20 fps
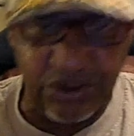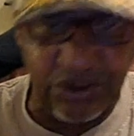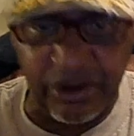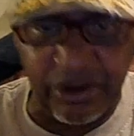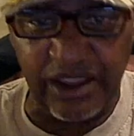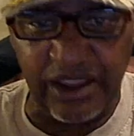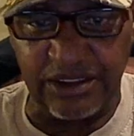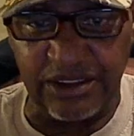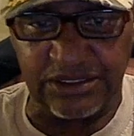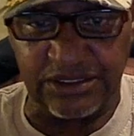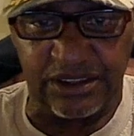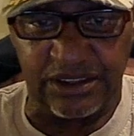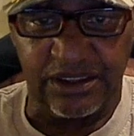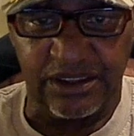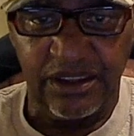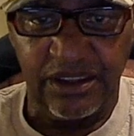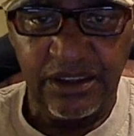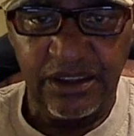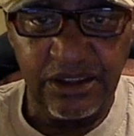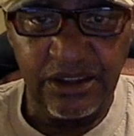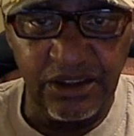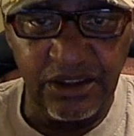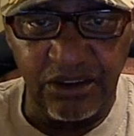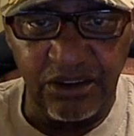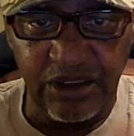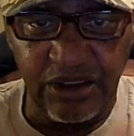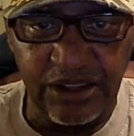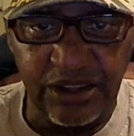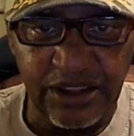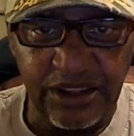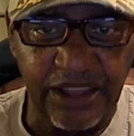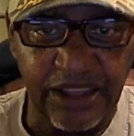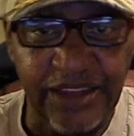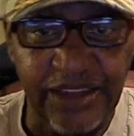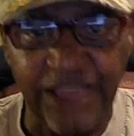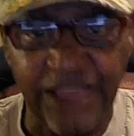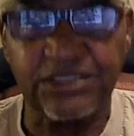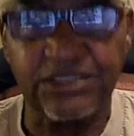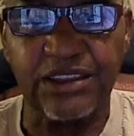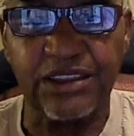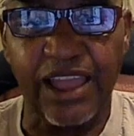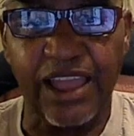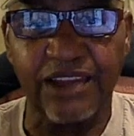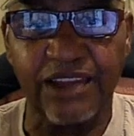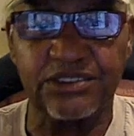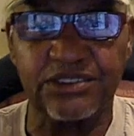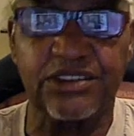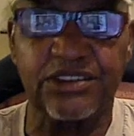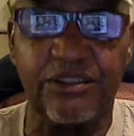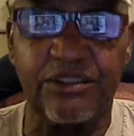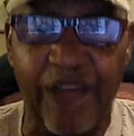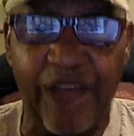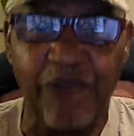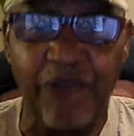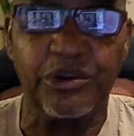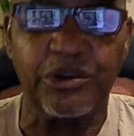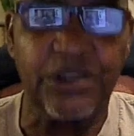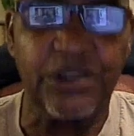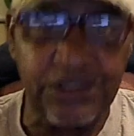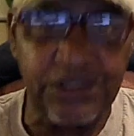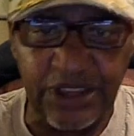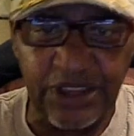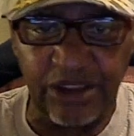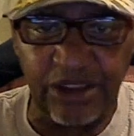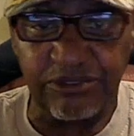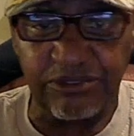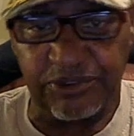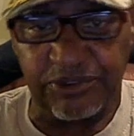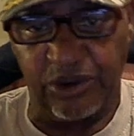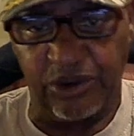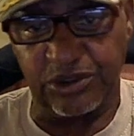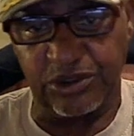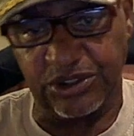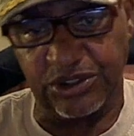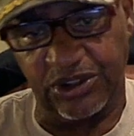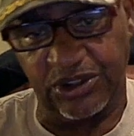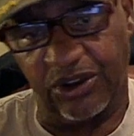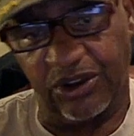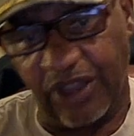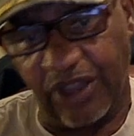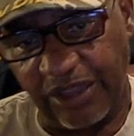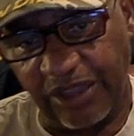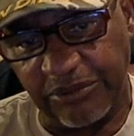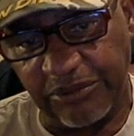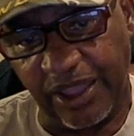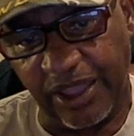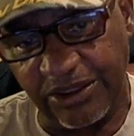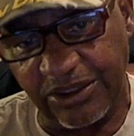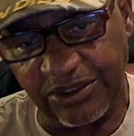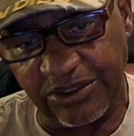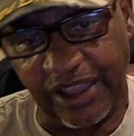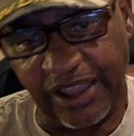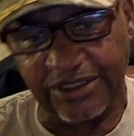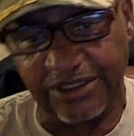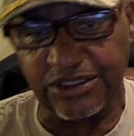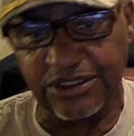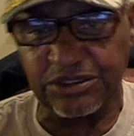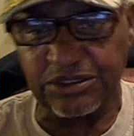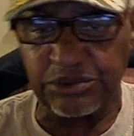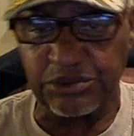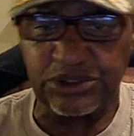crazy. You know, and that's the kind of stuff I want to tell folks. You know, hey man, you got this